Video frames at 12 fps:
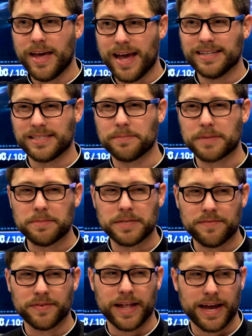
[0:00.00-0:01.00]
And sometimes
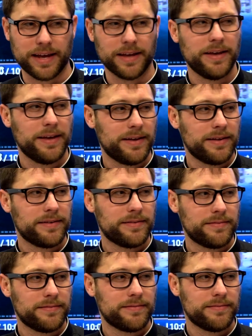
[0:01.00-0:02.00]
even like
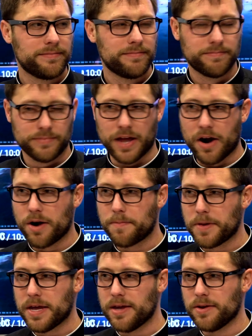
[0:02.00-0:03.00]

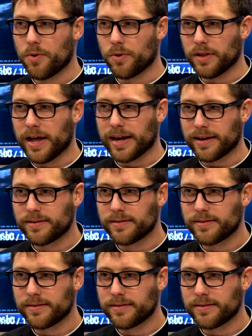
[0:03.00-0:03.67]
therapy or like